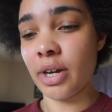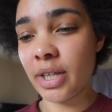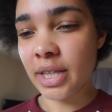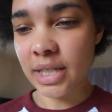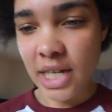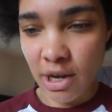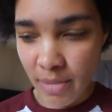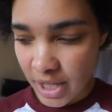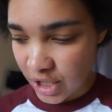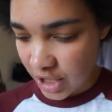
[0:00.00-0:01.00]
I think that's how
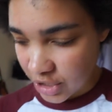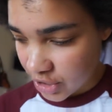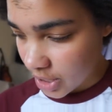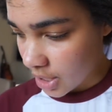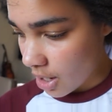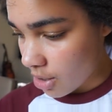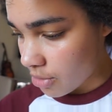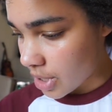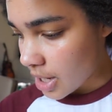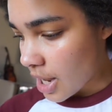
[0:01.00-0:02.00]
my year's gonna
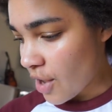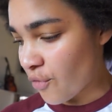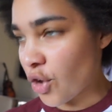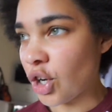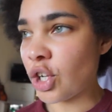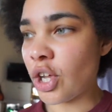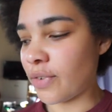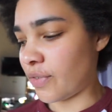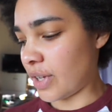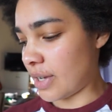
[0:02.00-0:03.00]
go. Got a lot
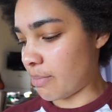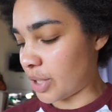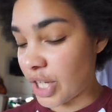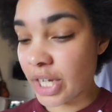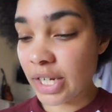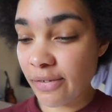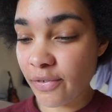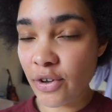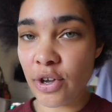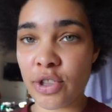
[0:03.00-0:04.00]
of it, particularly
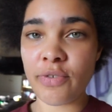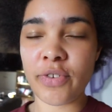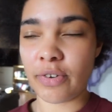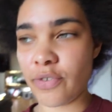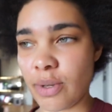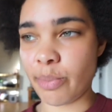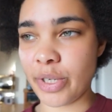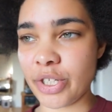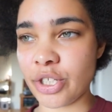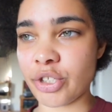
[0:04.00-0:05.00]
for the
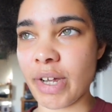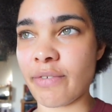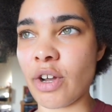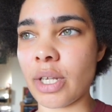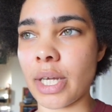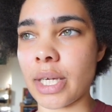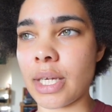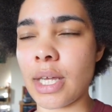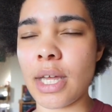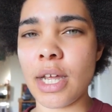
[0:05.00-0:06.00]
British. So I've got
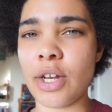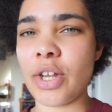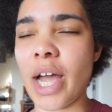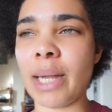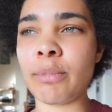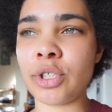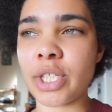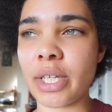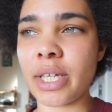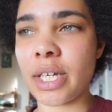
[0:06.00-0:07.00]
like 9
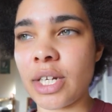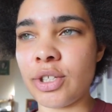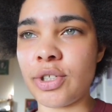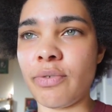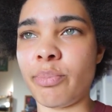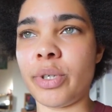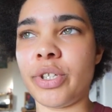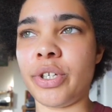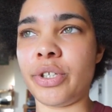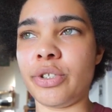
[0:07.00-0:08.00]
months, I think it is, of
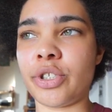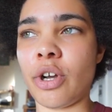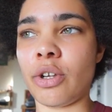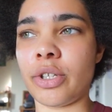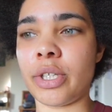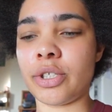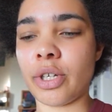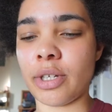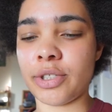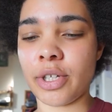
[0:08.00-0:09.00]
pretty solid
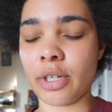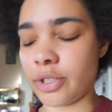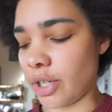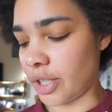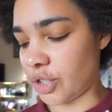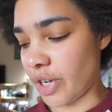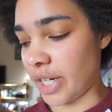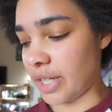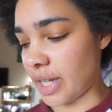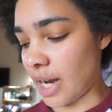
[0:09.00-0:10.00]

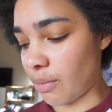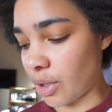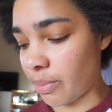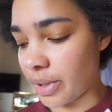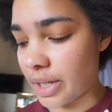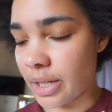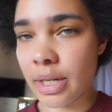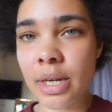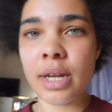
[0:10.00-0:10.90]
training that I want to put in,